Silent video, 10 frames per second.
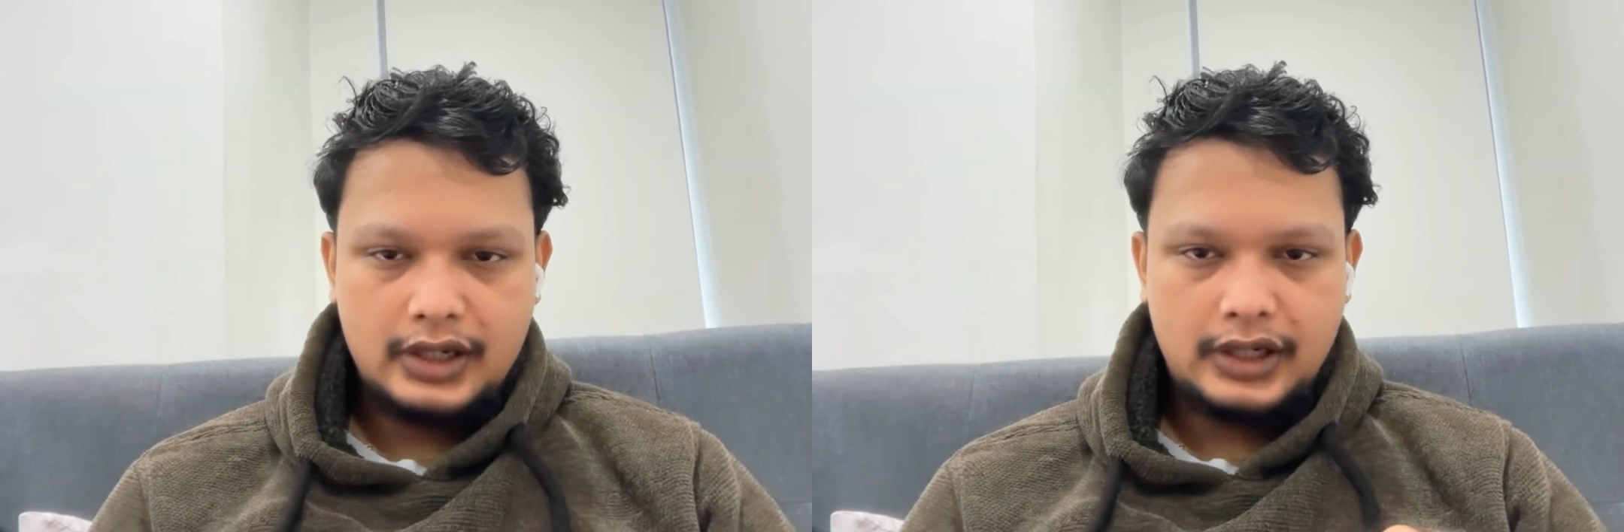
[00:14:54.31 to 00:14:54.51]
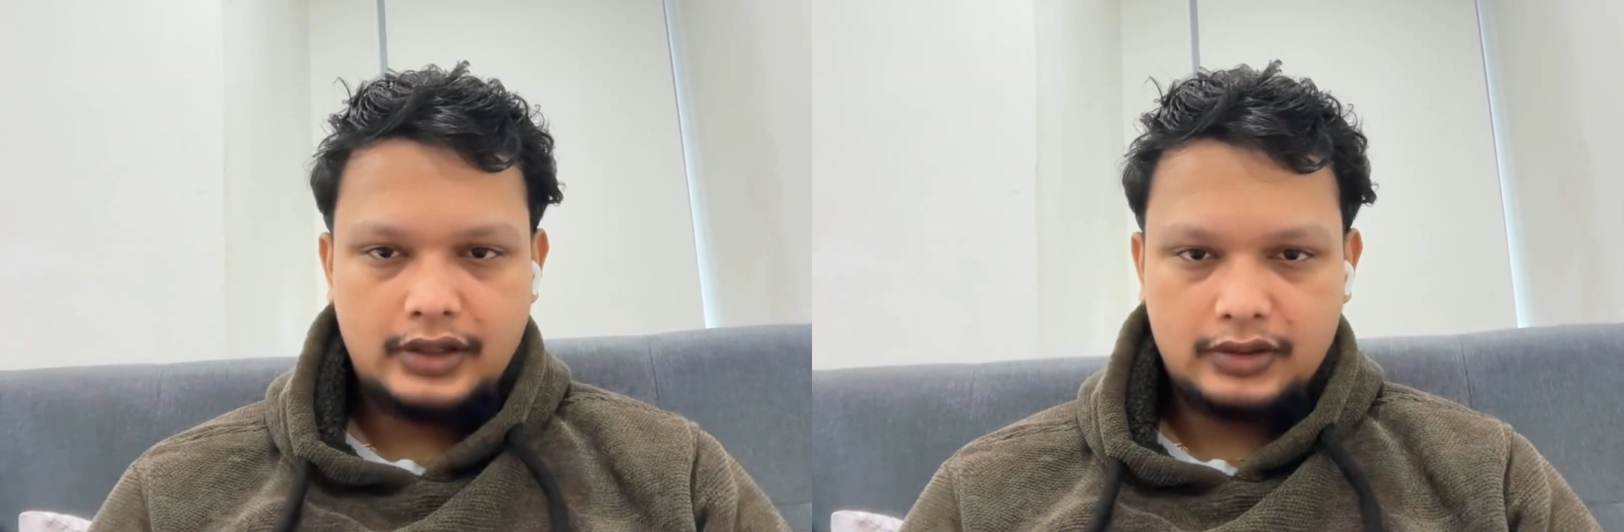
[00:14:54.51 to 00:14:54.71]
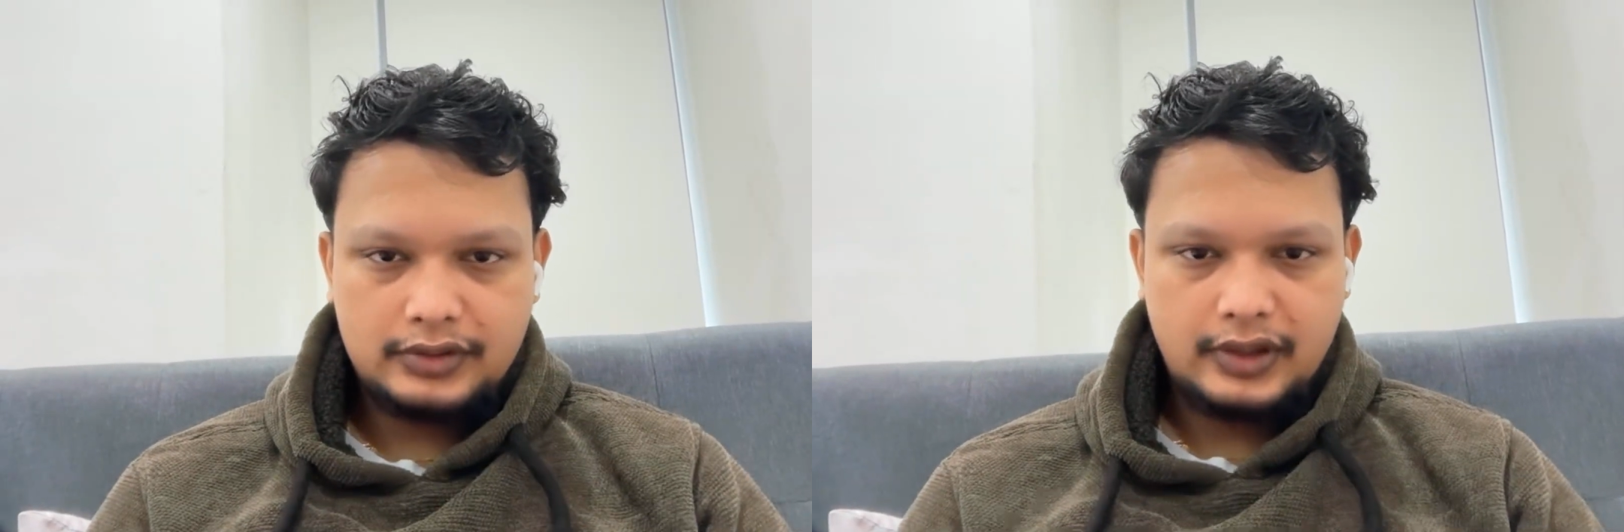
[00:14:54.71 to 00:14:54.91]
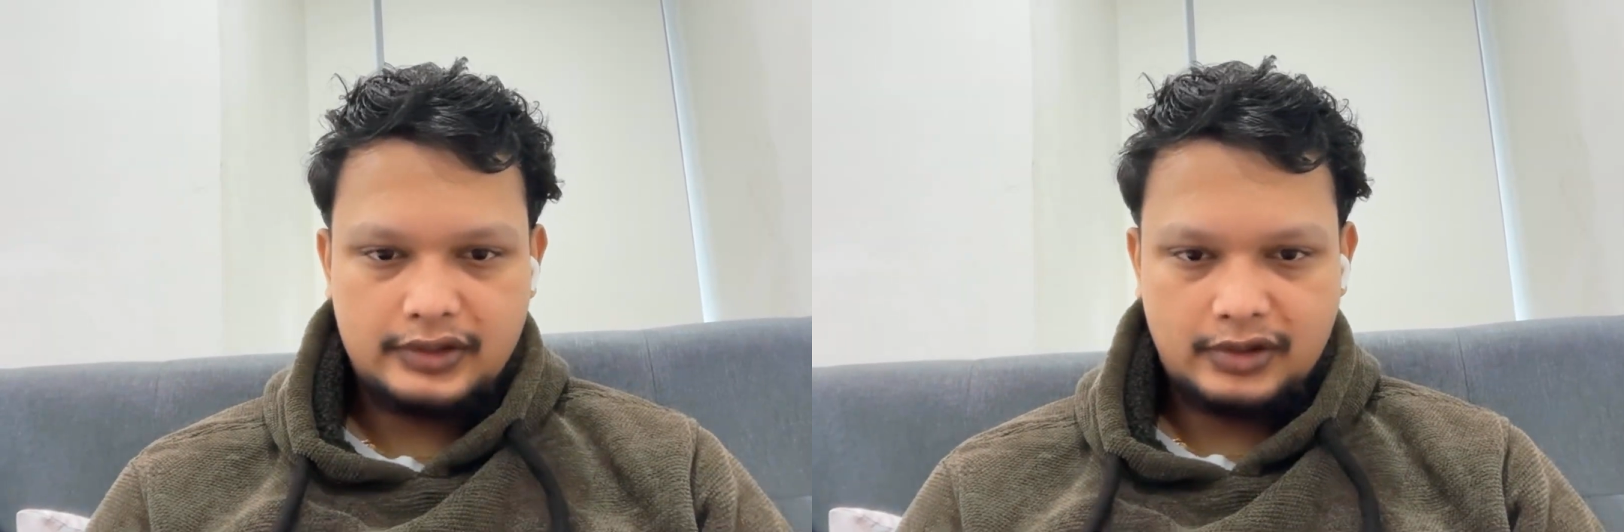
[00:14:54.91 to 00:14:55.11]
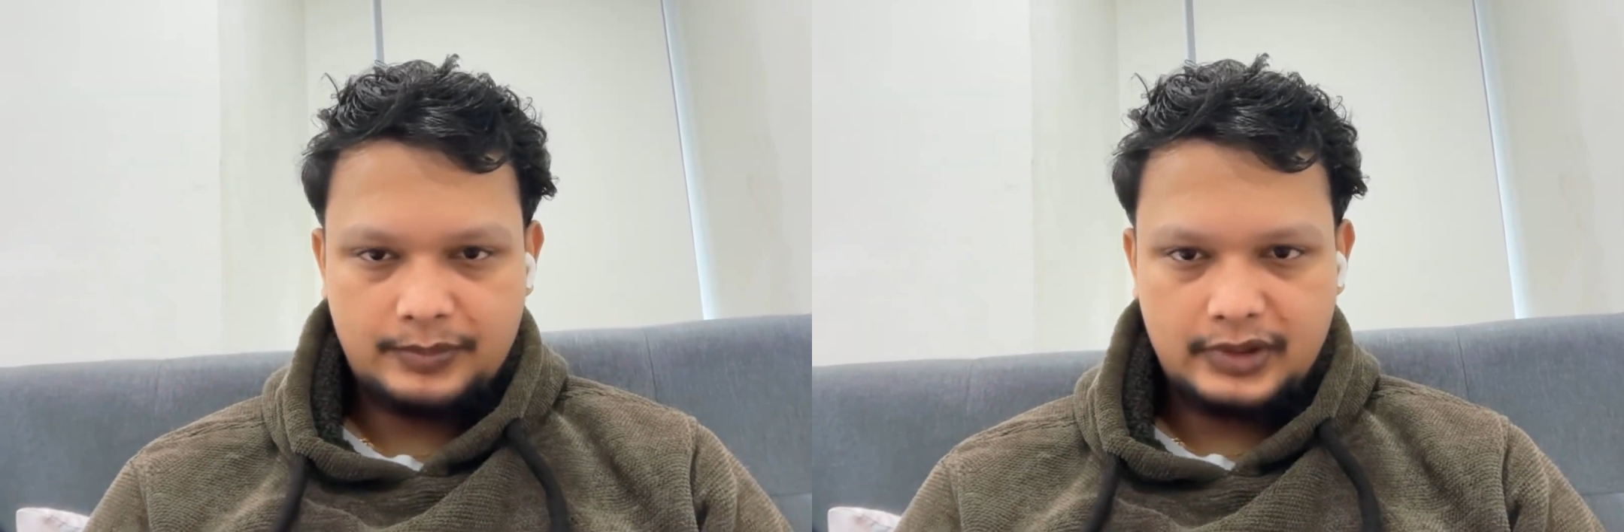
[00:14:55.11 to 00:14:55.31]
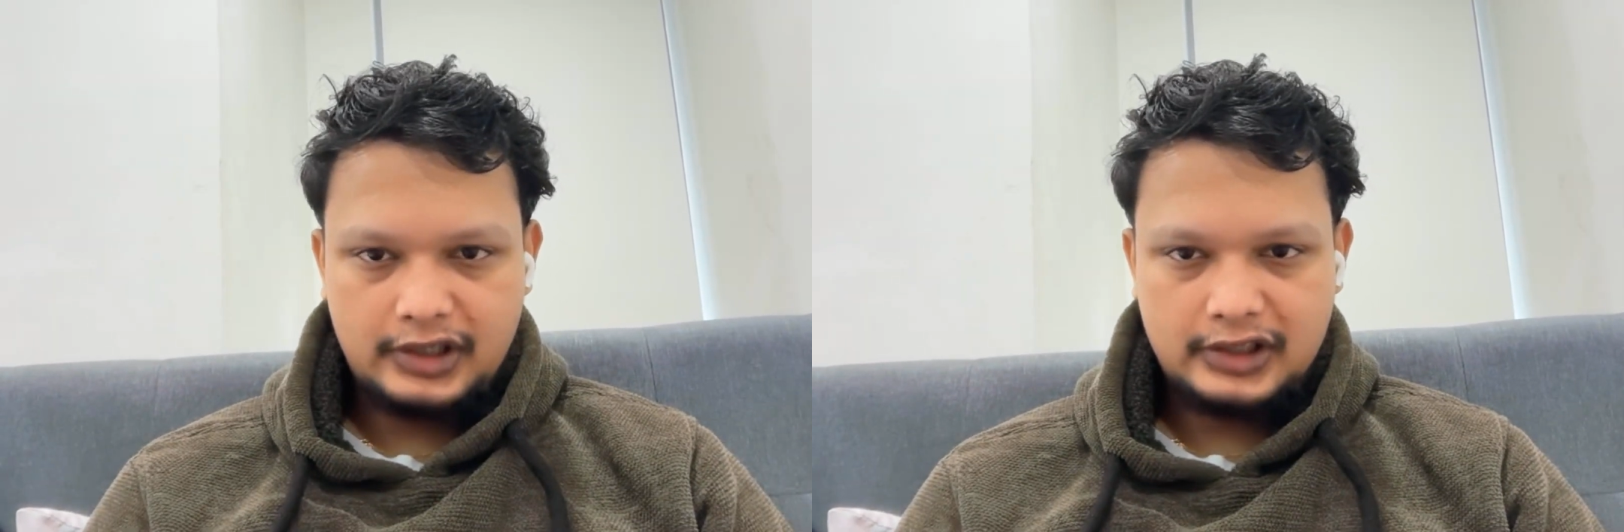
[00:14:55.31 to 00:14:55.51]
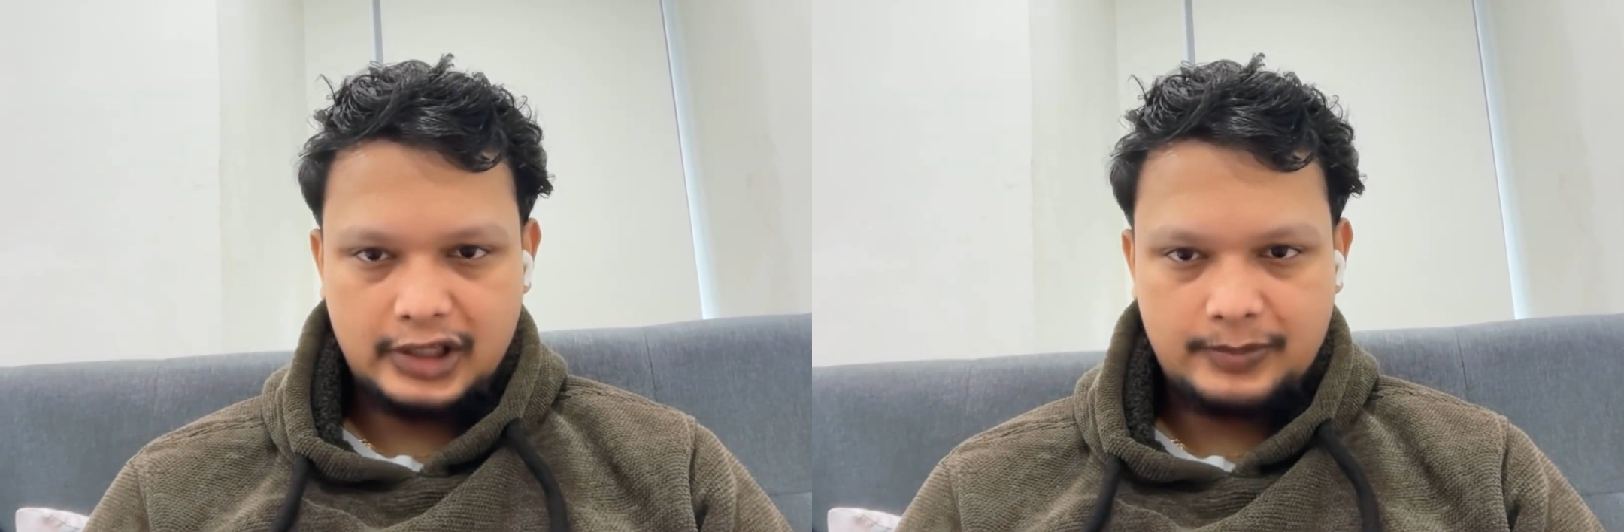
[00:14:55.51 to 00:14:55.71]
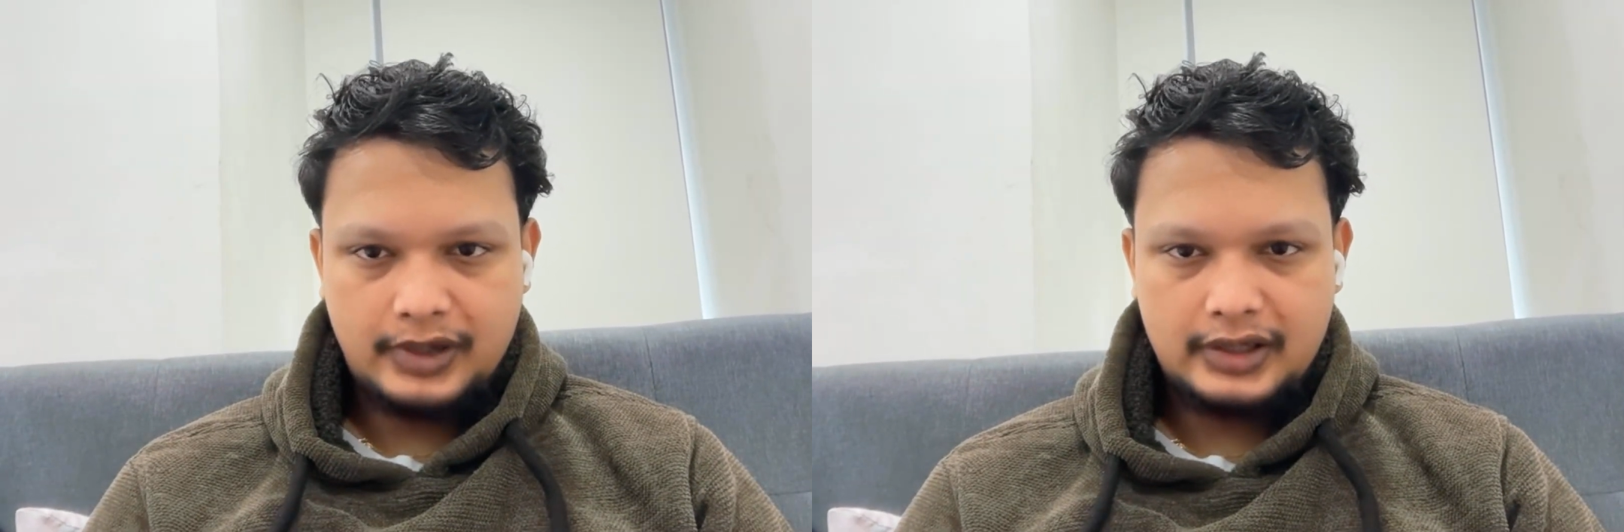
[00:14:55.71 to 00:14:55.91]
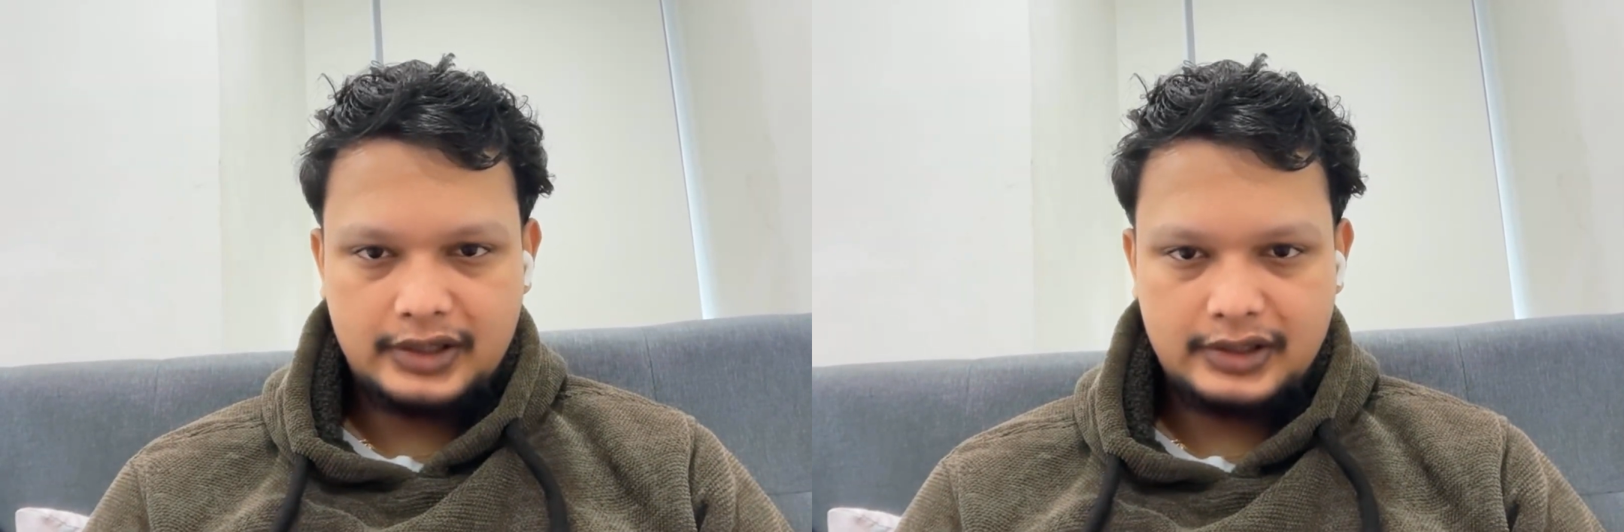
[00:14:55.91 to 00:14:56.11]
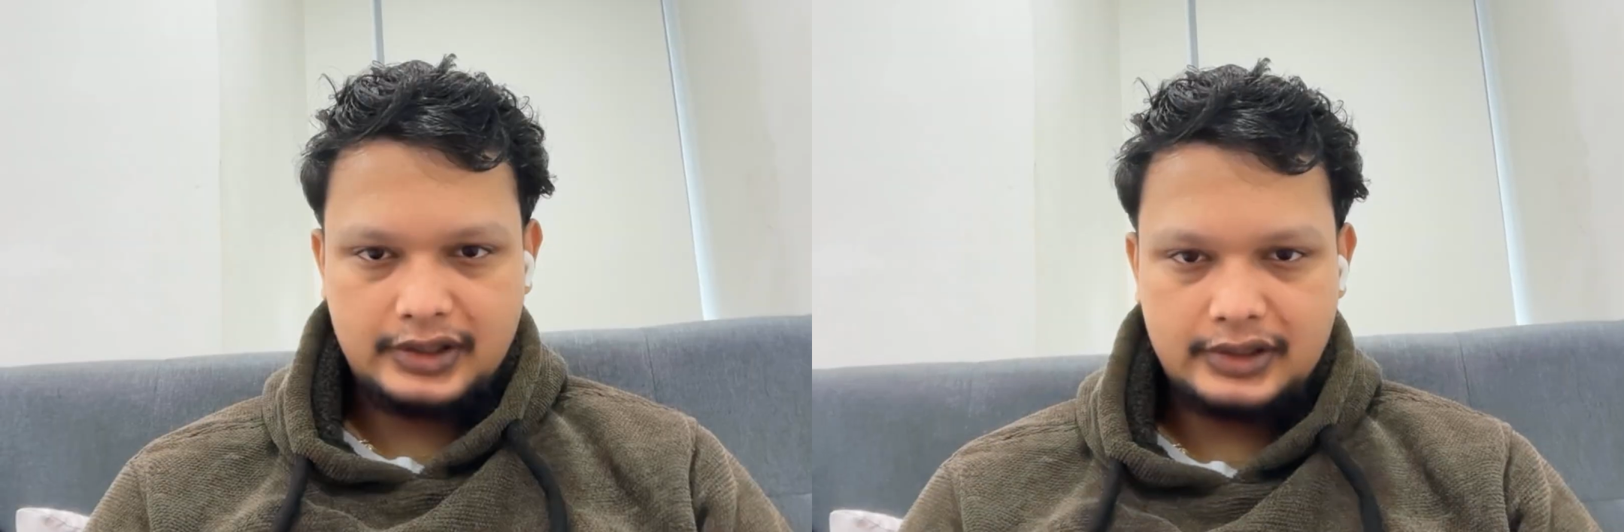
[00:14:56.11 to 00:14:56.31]
it also has some
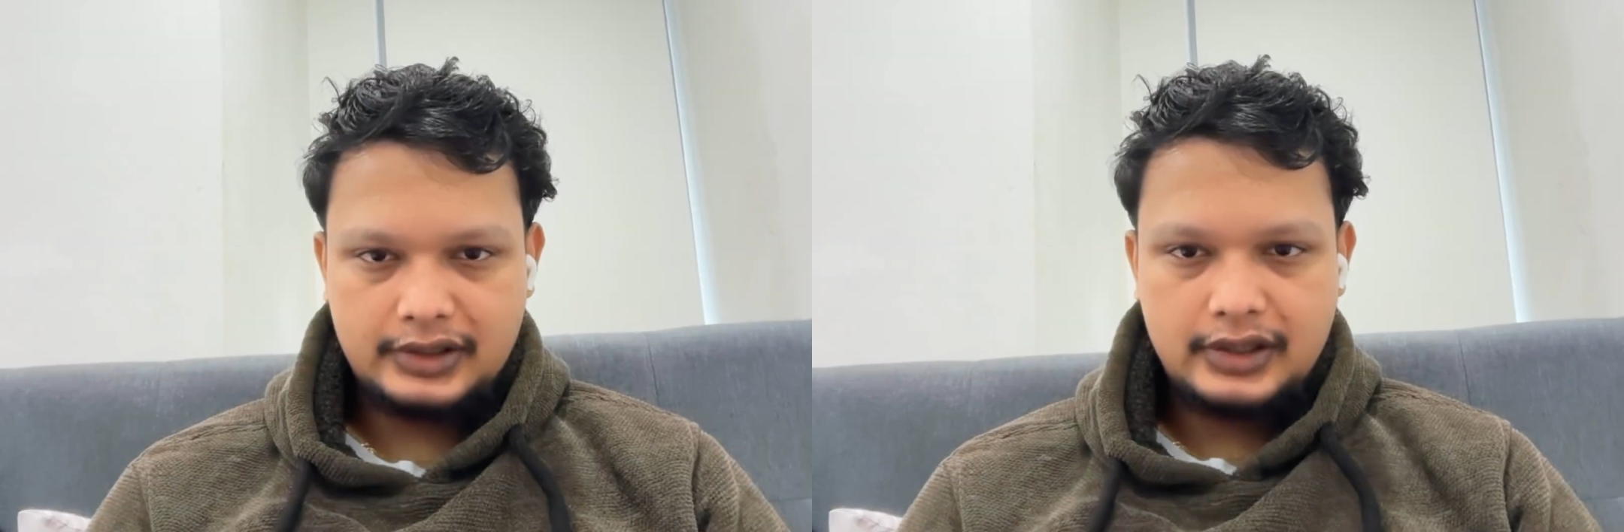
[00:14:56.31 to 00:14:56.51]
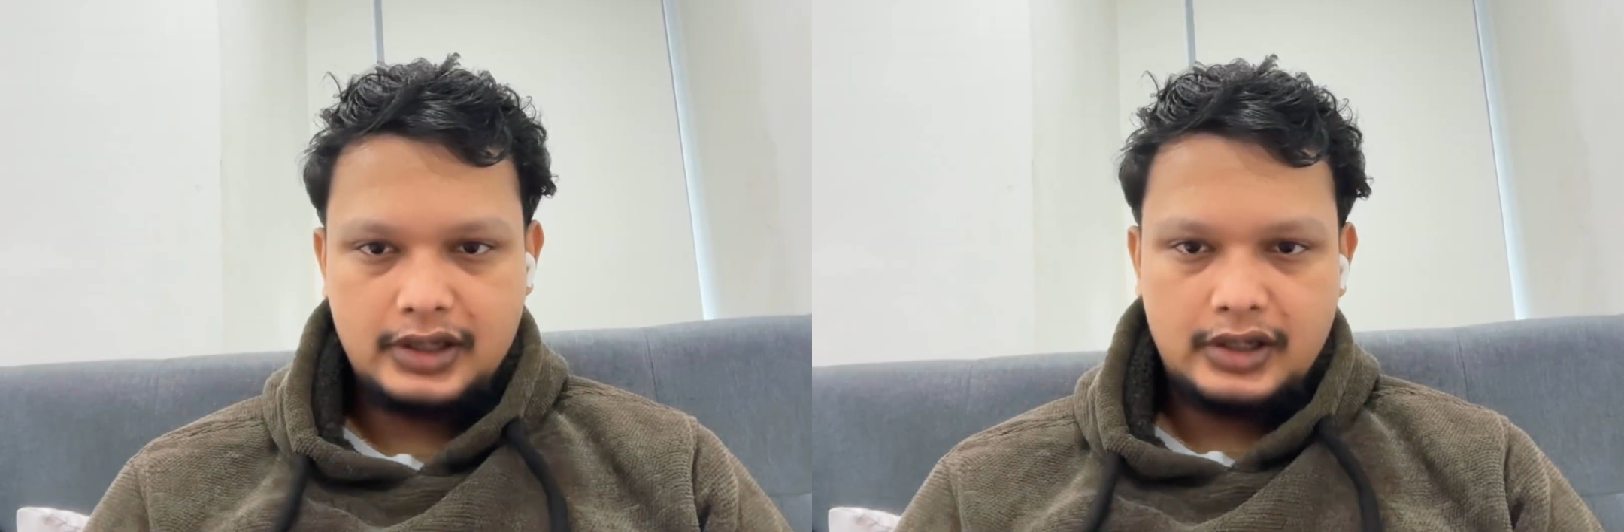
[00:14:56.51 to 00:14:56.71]
disadvantages.